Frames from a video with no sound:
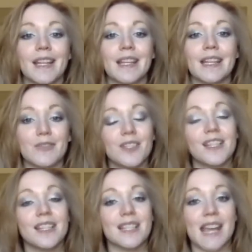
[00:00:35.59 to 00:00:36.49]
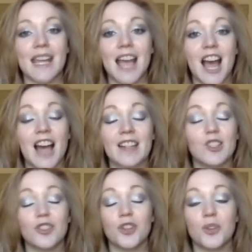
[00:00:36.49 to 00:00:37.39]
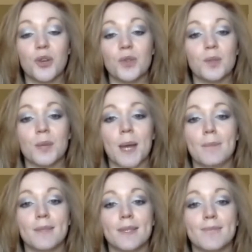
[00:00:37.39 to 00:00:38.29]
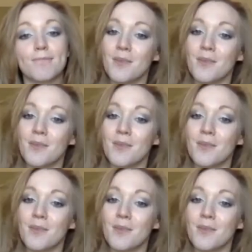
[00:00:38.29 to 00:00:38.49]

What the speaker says: Even to this day, I still don't know sometimes.